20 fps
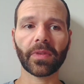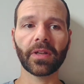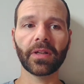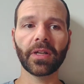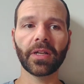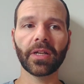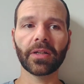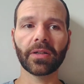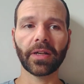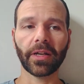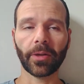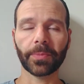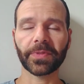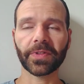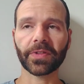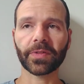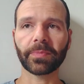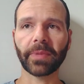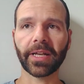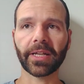Helps
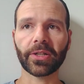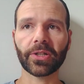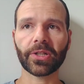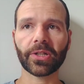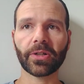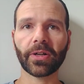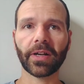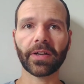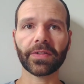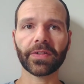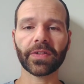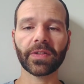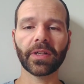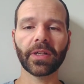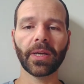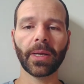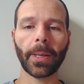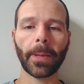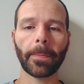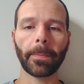us manage stress,
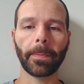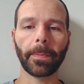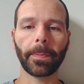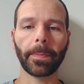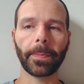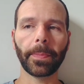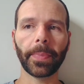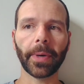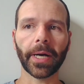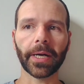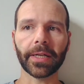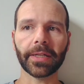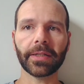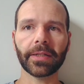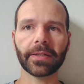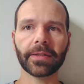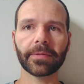but